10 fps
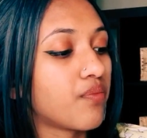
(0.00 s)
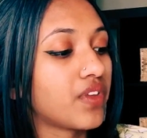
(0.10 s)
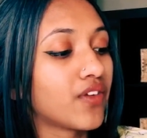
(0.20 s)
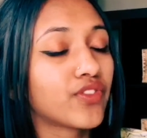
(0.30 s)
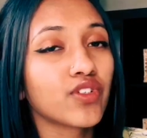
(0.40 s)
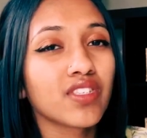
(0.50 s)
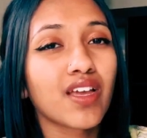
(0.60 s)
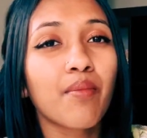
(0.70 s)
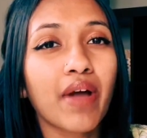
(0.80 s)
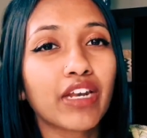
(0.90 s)
If there's like
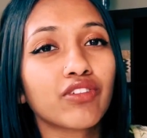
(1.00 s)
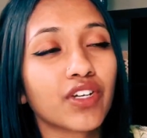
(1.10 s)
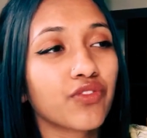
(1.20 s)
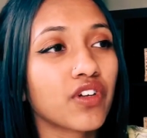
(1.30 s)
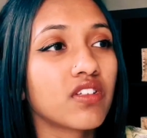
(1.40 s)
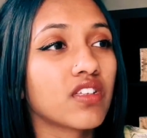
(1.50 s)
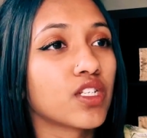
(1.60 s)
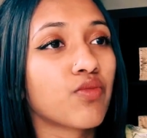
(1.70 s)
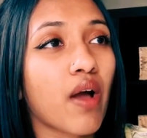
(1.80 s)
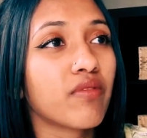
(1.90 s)
a minor difference,
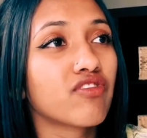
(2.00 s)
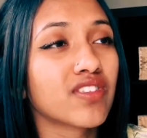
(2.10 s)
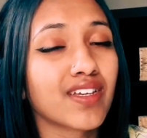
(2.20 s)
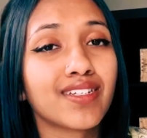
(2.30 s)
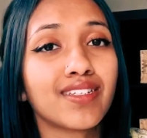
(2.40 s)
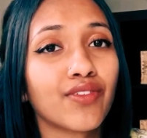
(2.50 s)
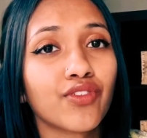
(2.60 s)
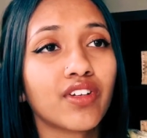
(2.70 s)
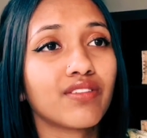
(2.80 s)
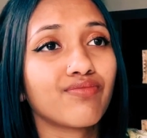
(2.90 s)
it's probably just like a
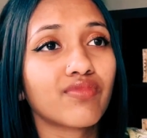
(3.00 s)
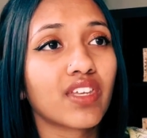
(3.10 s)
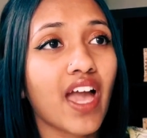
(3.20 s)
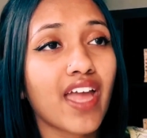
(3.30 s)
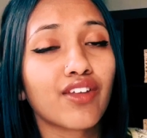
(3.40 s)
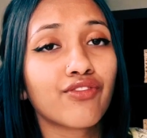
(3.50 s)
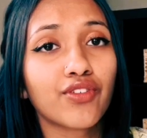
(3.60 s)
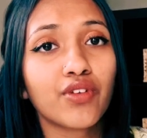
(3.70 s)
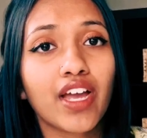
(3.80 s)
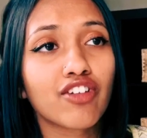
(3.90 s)
different kind of
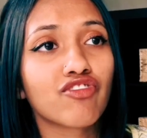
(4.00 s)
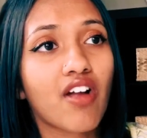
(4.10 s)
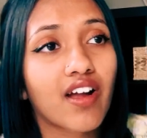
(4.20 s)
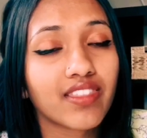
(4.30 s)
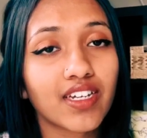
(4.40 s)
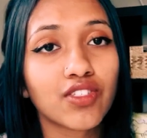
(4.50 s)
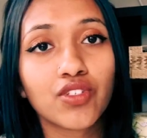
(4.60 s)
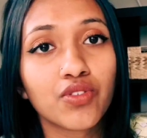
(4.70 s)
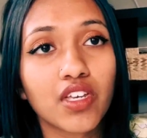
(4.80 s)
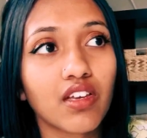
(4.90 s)
fruit extract that it's
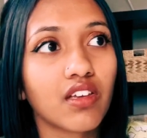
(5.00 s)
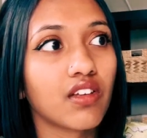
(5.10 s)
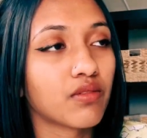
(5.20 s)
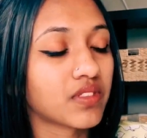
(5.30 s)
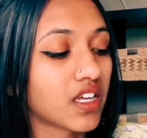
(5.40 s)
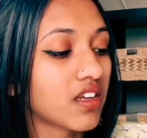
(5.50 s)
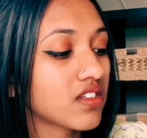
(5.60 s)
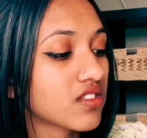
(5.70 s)
using, you know what I'm saying?